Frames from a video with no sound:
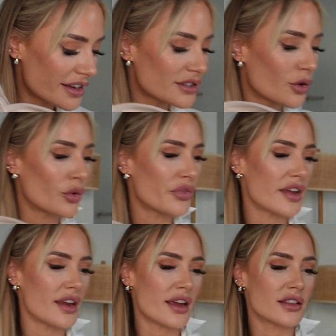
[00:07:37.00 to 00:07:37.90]
is called
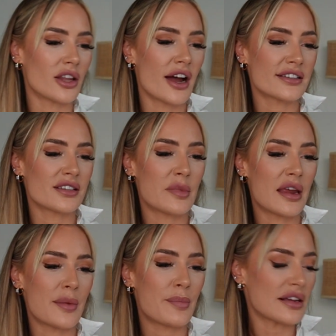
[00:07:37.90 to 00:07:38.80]
the Enlighten
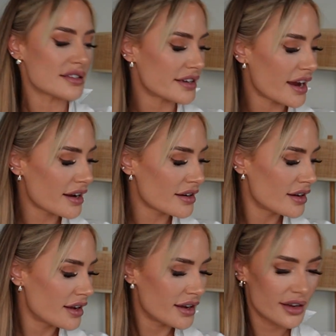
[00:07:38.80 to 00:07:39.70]
Me Bustier.
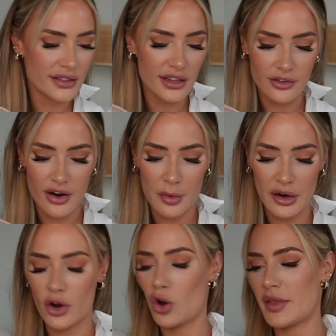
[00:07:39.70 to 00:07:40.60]
Is that the right
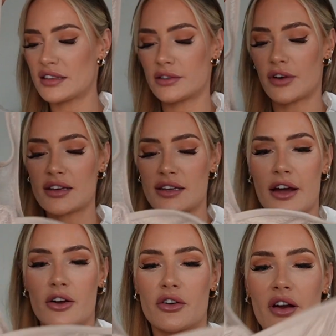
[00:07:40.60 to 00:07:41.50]
one? I hope that's the right
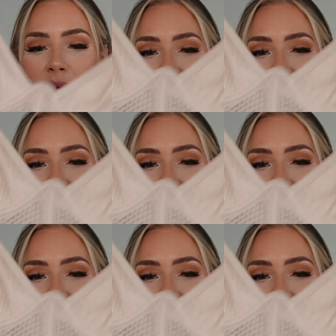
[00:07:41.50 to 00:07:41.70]
tag. I'll correct